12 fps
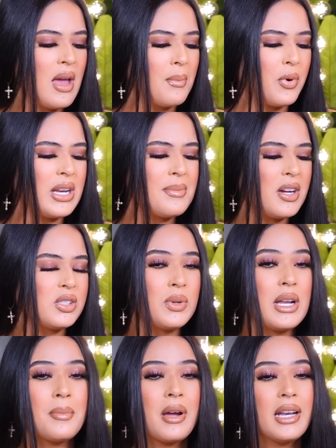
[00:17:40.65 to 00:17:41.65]
pretty much
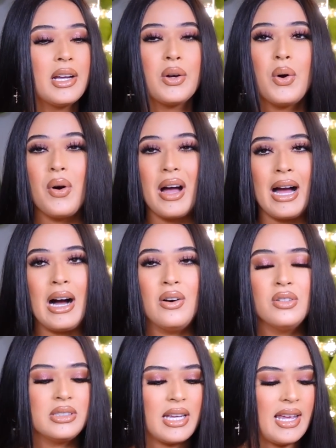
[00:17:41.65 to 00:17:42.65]
when i'm gonna go
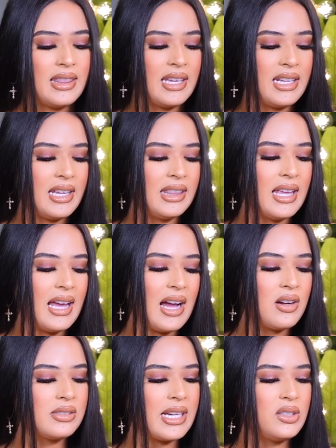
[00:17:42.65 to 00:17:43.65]
out and then in the
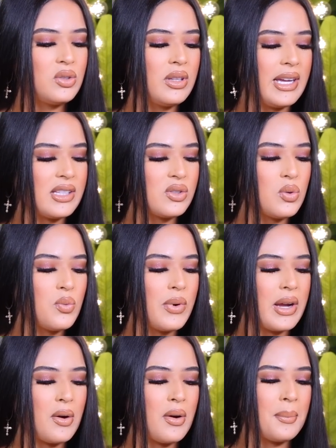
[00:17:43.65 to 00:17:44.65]
house i do like to
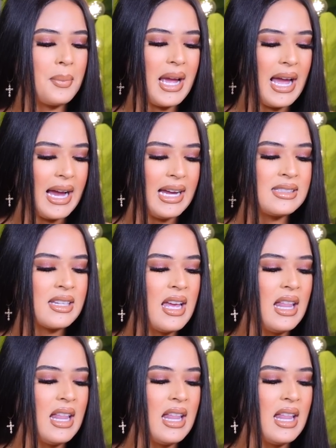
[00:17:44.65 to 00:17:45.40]
wear pads